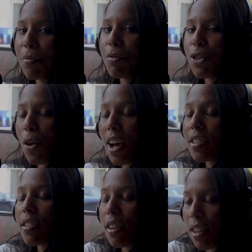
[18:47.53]
So I
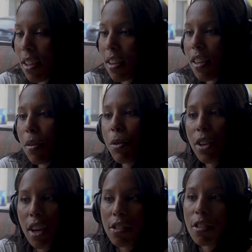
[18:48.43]
studied
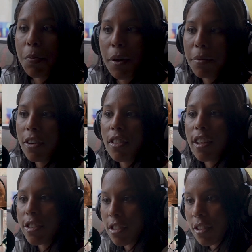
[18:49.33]
communications, public
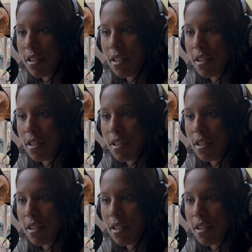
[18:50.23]
relations.